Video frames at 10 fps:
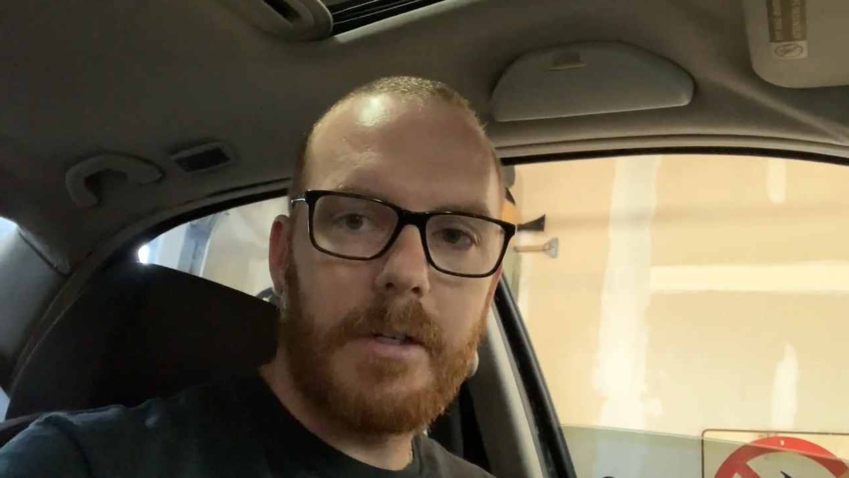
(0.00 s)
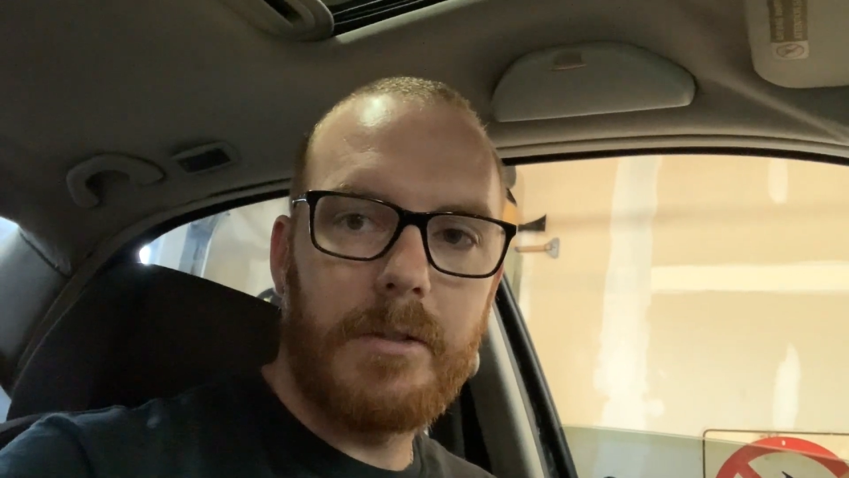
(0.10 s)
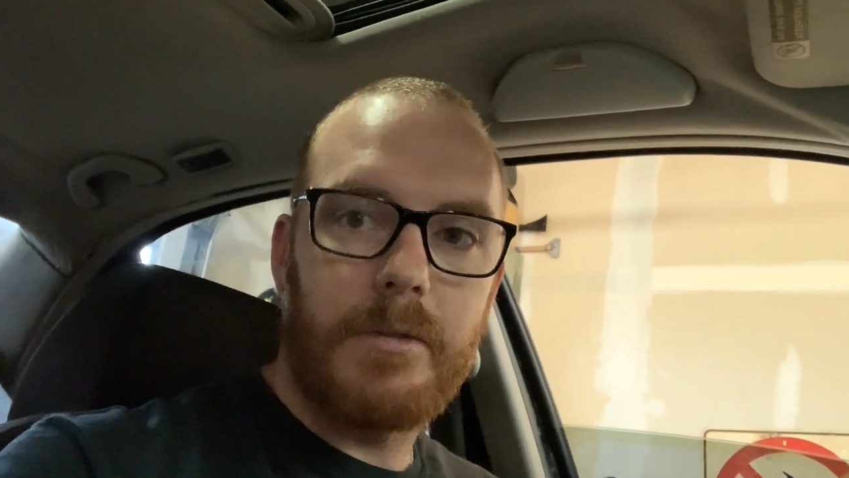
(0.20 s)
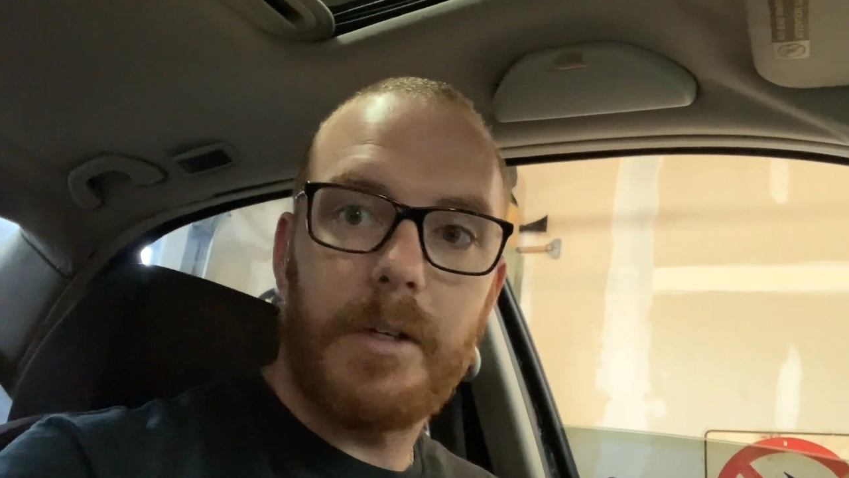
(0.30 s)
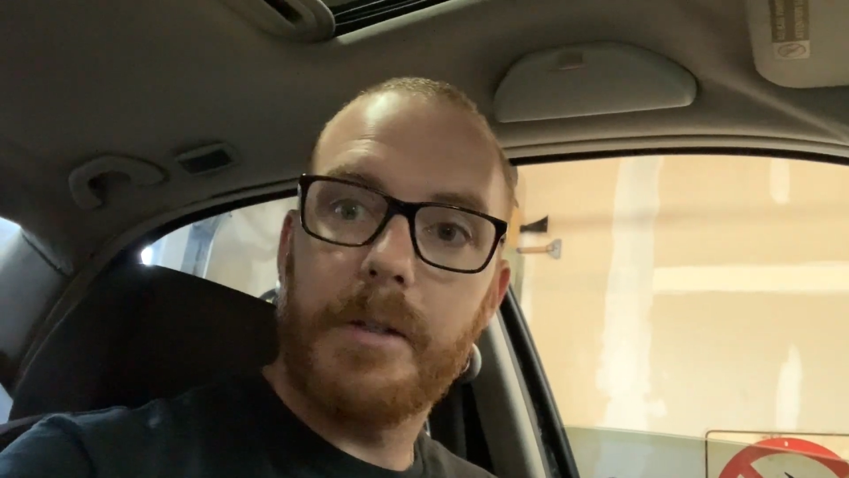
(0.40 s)

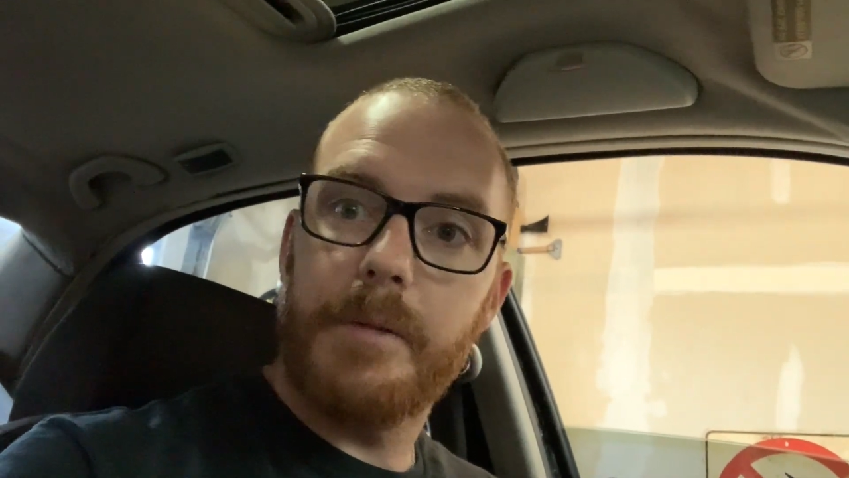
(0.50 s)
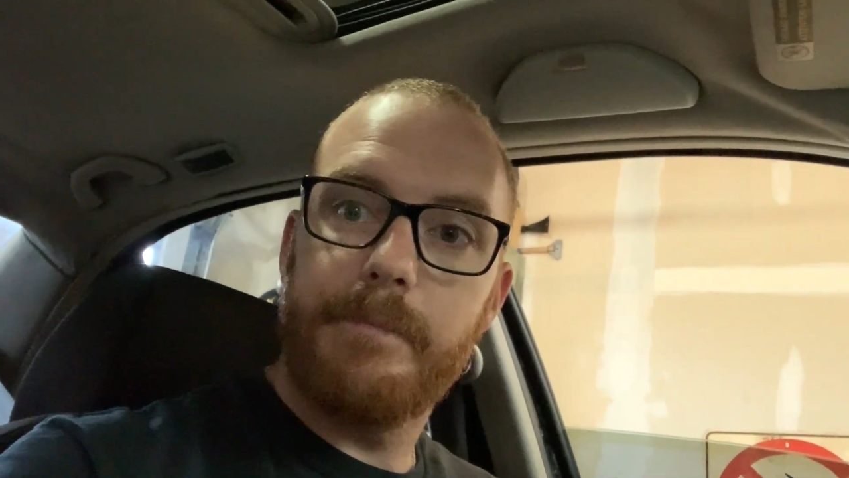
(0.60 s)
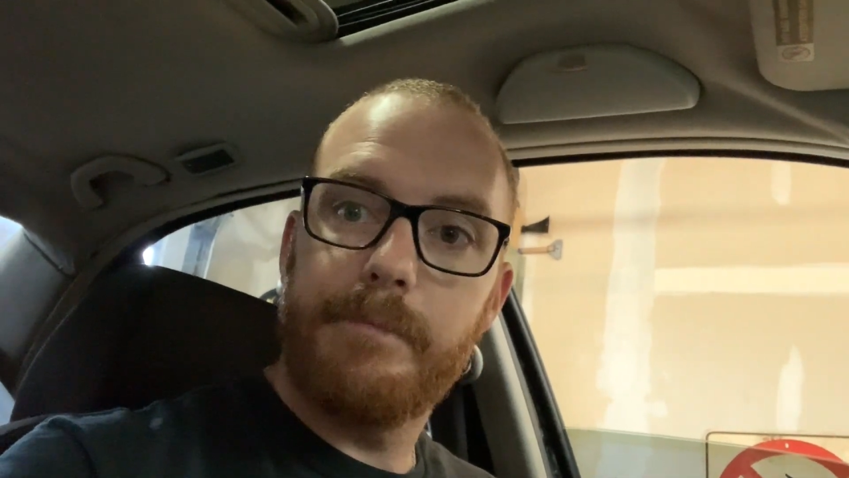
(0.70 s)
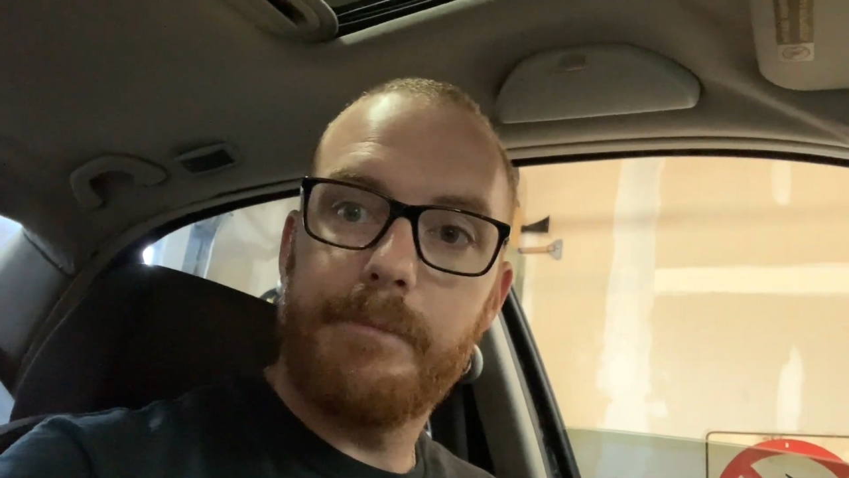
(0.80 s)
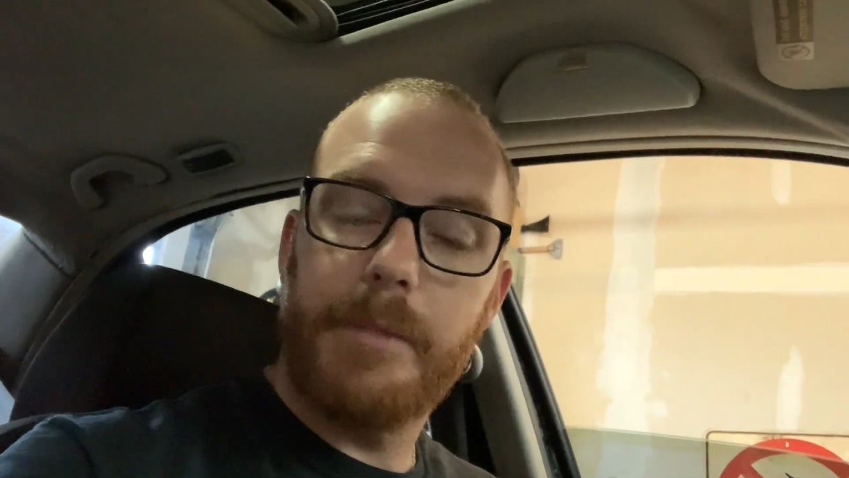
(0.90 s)
direct
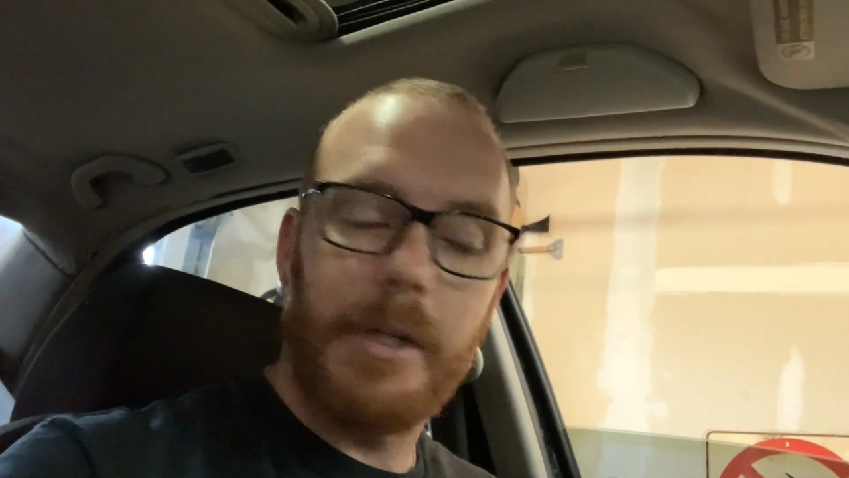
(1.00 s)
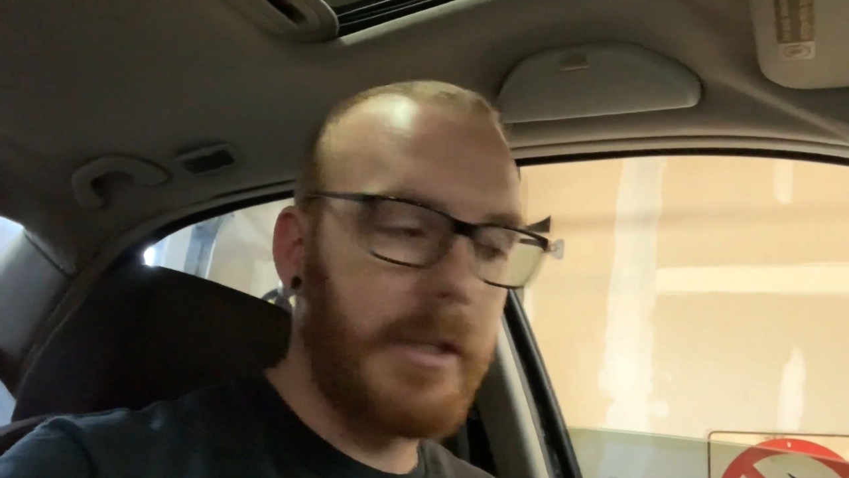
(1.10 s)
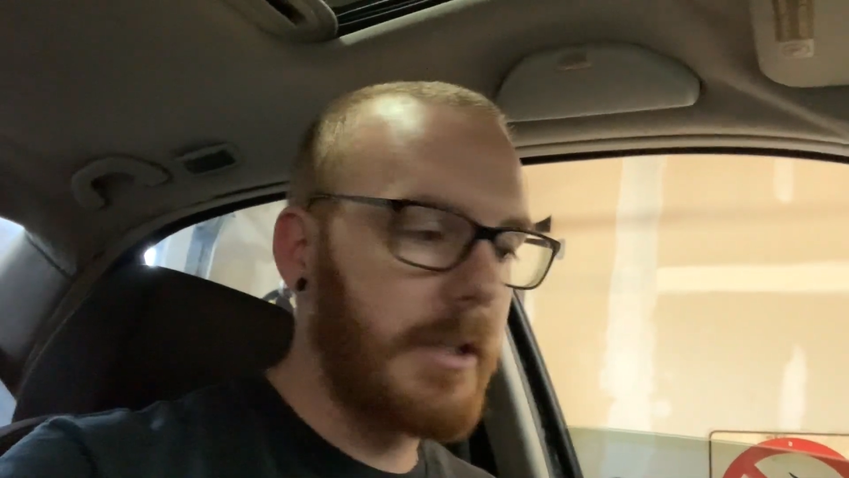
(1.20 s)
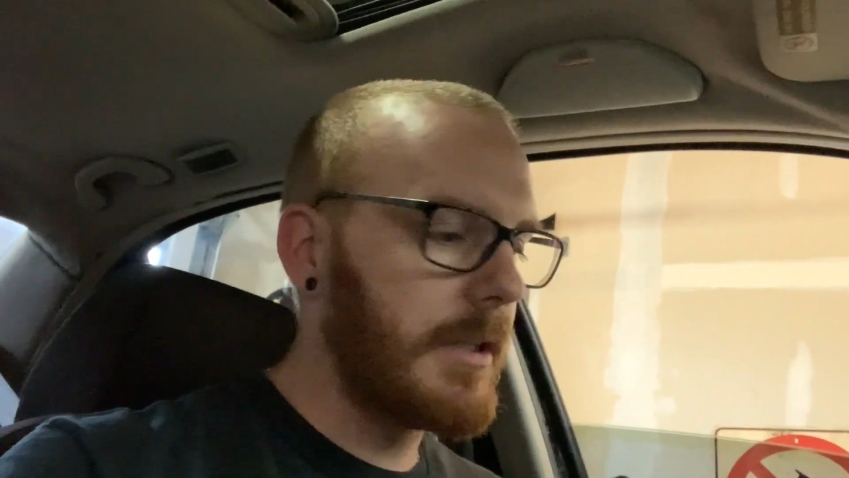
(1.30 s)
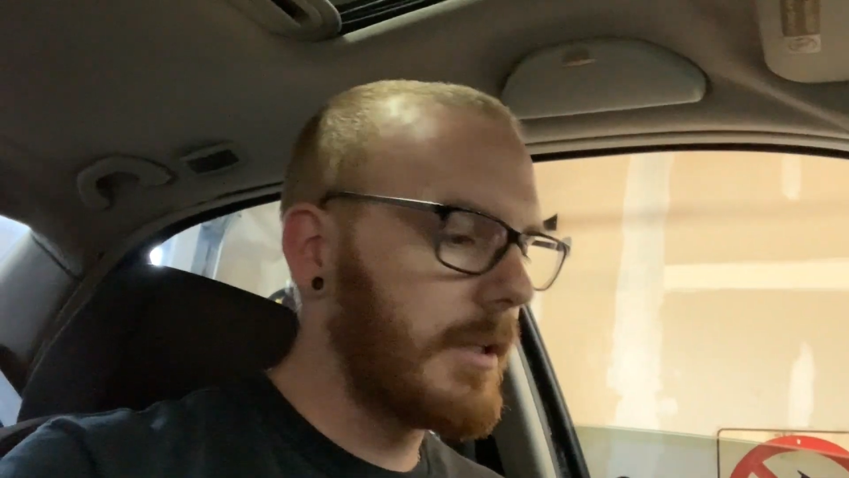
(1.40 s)
plug
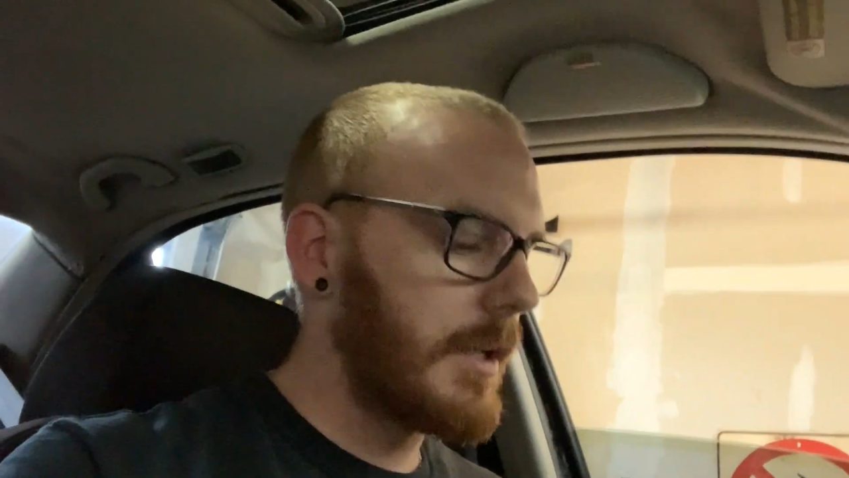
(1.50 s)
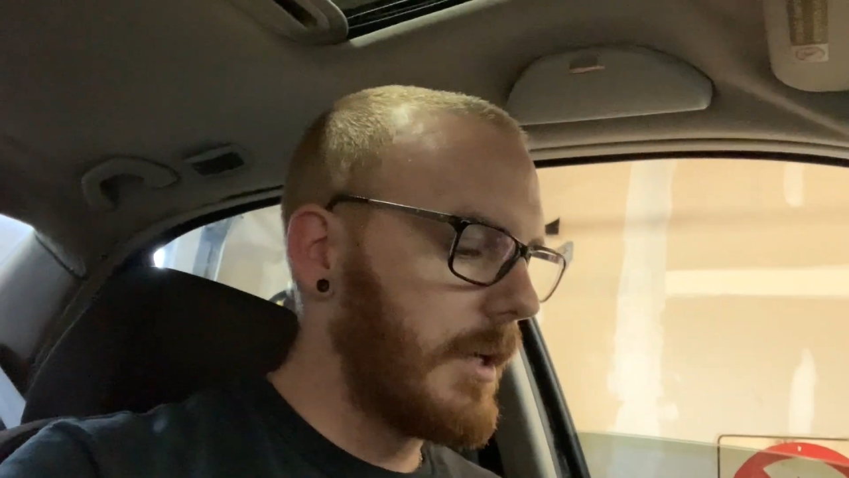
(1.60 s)
in.